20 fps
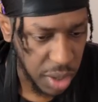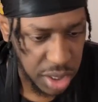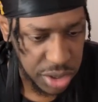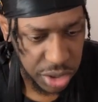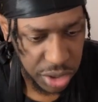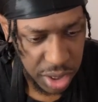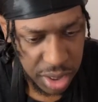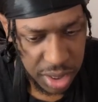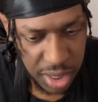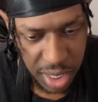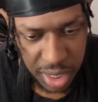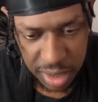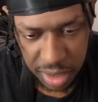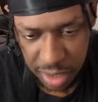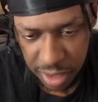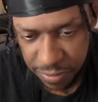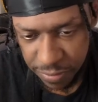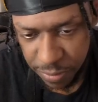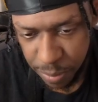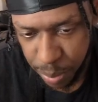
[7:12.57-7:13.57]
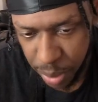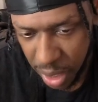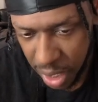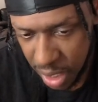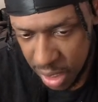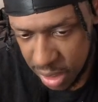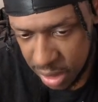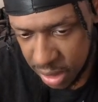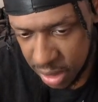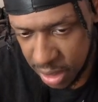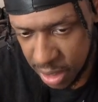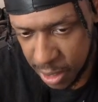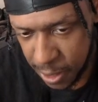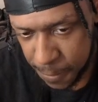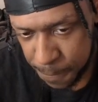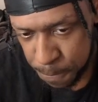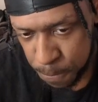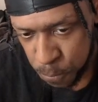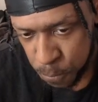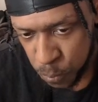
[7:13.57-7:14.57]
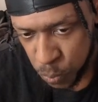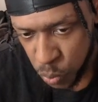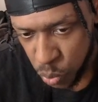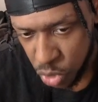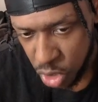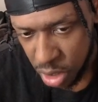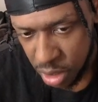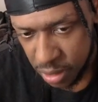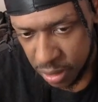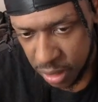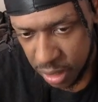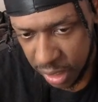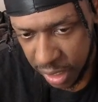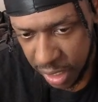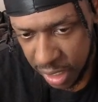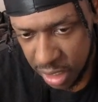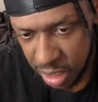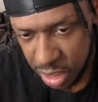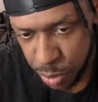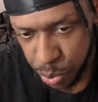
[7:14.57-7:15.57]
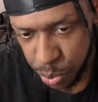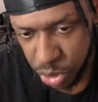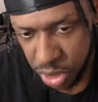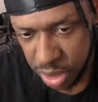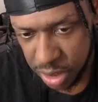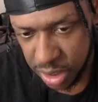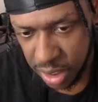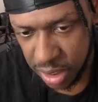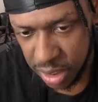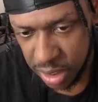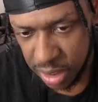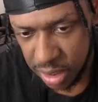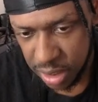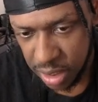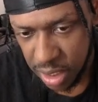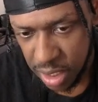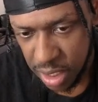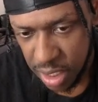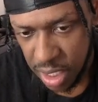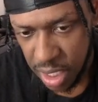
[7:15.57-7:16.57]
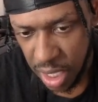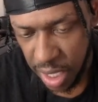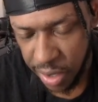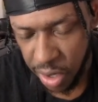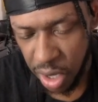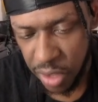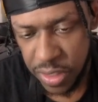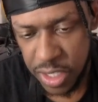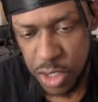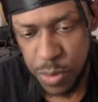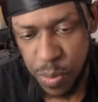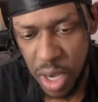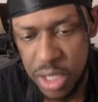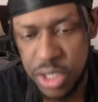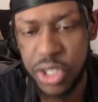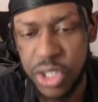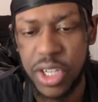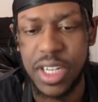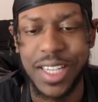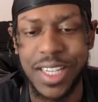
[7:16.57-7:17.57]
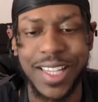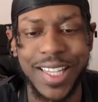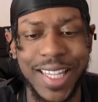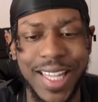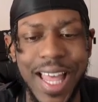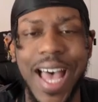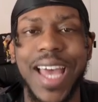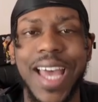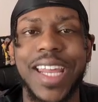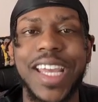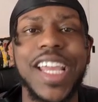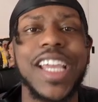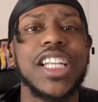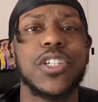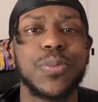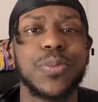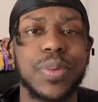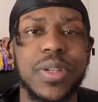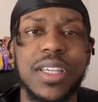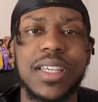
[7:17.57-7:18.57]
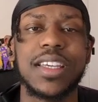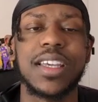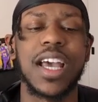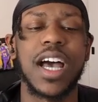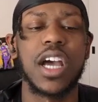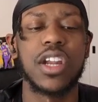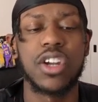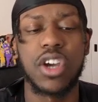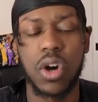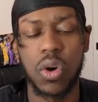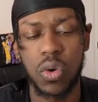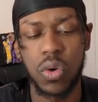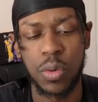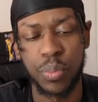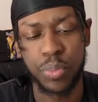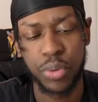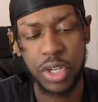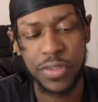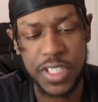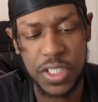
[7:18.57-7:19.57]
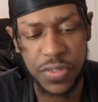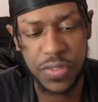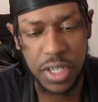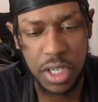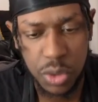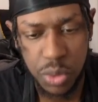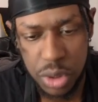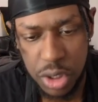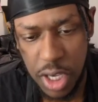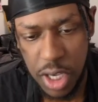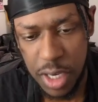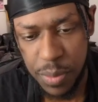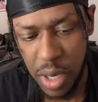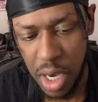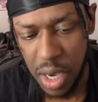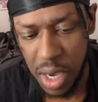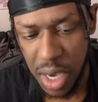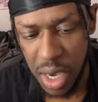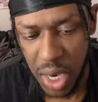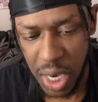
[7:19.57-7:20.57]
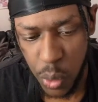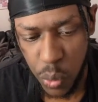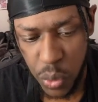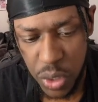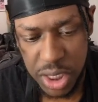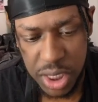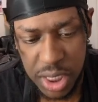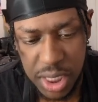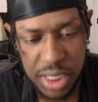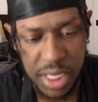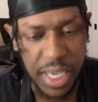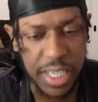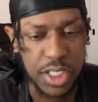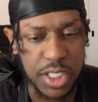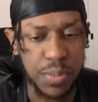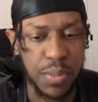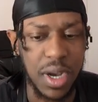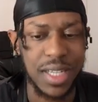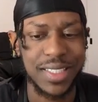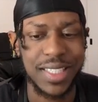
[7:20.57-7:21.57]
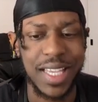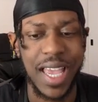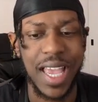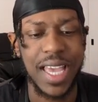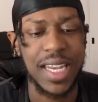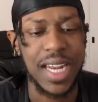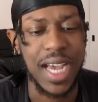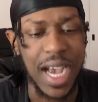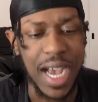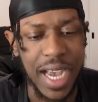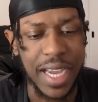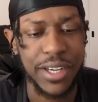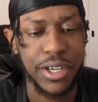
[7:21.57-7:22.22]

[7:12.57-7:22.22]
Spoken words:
getting that love. But honestly, Gallade looks pretty sick. And all these mons are getting a lot of HP. I know in previous videos we were talking about how I wish EX mons had higher